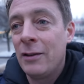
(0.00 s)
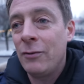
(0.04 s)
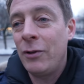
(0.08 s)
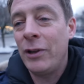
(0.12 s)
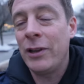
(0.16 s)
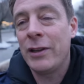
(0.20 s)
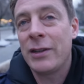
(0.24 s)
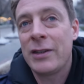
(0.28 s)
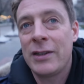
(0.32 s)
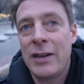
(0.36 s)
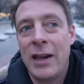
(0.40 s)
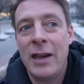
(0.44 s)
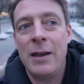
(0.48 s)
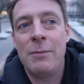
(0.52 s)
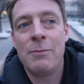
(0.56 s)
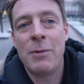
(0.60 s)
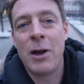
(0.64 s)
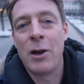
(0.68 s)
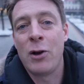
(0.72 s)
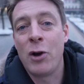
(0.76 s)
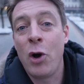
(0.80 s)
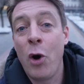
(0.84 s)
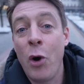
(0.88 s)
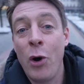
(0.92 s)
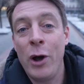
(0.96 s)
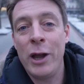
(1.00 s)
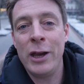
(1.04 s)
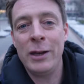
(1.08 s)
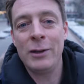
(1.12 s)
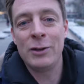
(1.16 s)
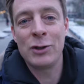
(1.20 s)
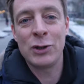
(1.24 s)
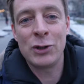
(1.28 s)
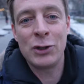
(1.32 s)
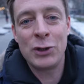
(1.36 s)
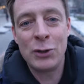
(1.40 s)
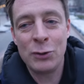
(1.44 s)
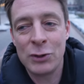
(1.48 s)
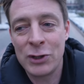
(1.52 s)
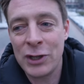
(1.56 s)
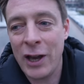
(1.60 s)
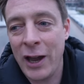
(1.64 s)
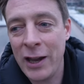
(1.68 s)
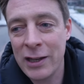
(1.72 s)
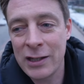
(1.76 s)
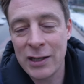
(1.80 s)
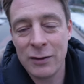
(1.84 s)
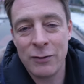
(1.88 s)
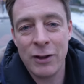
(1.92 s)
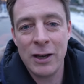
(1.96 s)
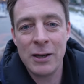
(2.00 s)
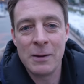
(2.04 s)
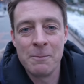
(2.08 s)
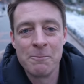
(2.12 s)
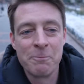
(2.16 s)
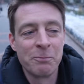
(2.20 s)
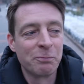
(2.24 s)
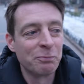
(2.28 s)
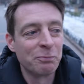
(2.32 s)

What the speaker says: well, the same coin, just two sides of it.